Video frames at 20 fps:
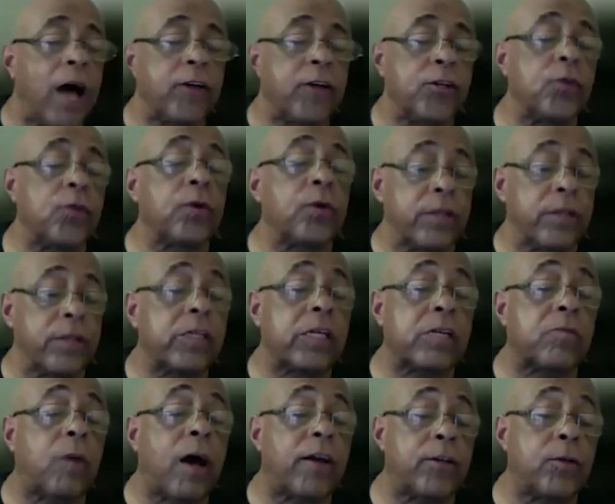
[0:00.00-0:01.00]

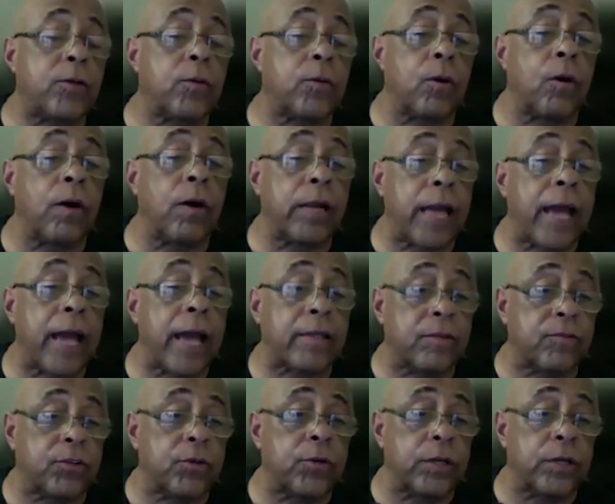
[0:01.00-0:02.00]
you were on
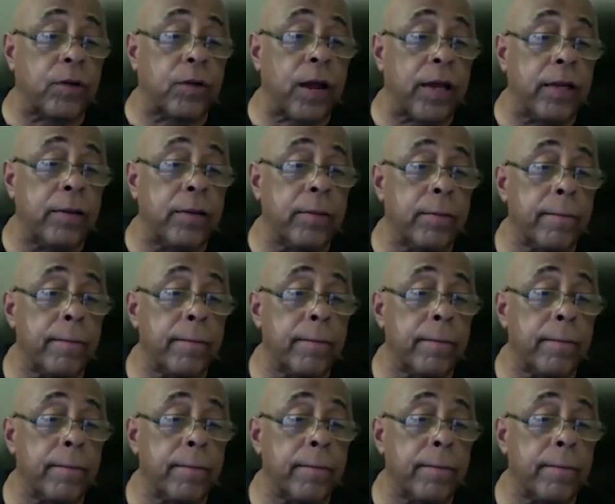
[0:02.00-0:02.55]
active duty, right?